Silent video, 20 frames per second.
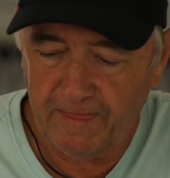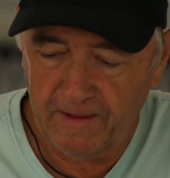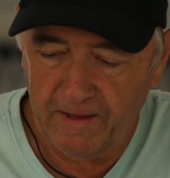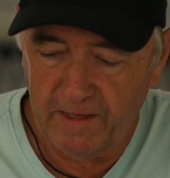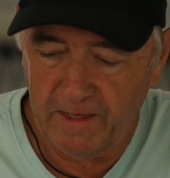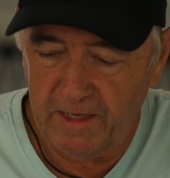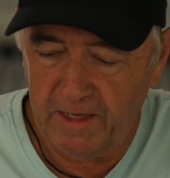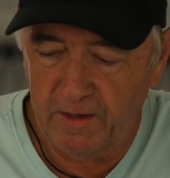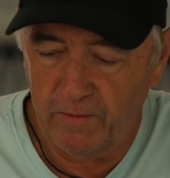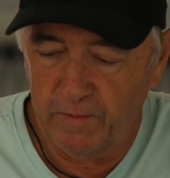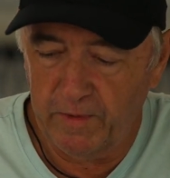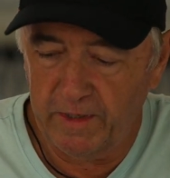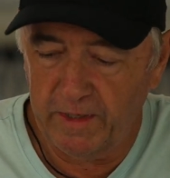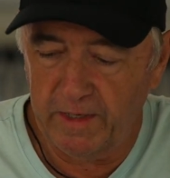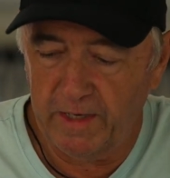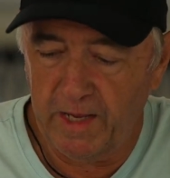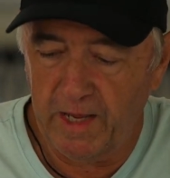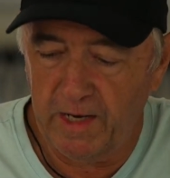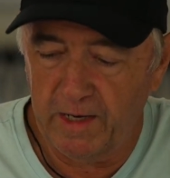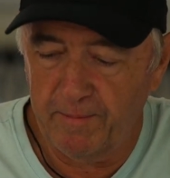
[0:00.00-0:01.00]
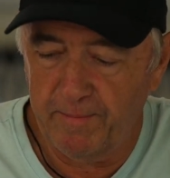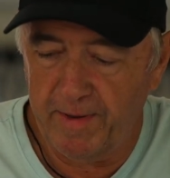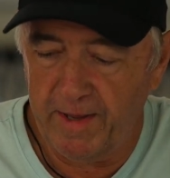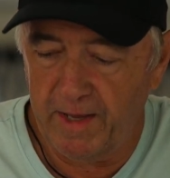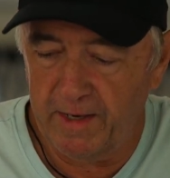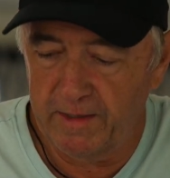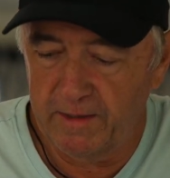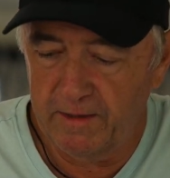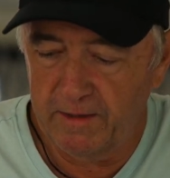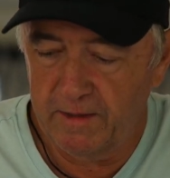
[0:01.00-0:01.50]
when I get out and
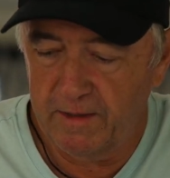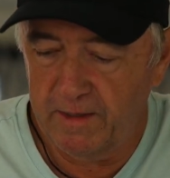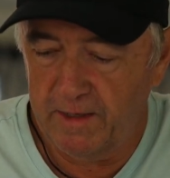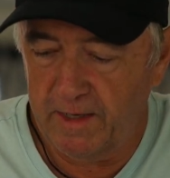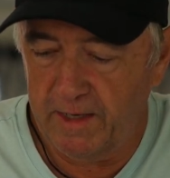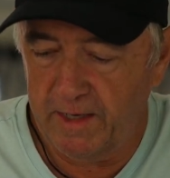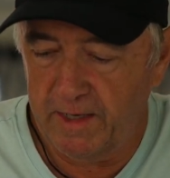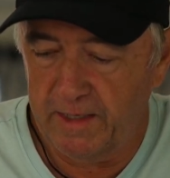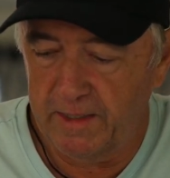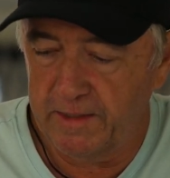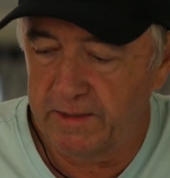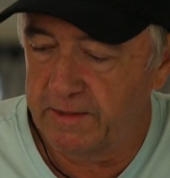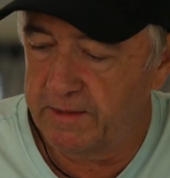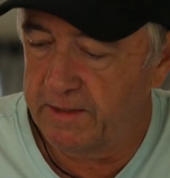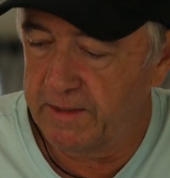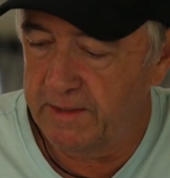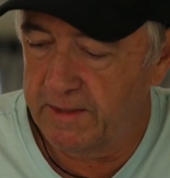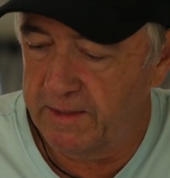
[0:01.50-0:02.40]
about and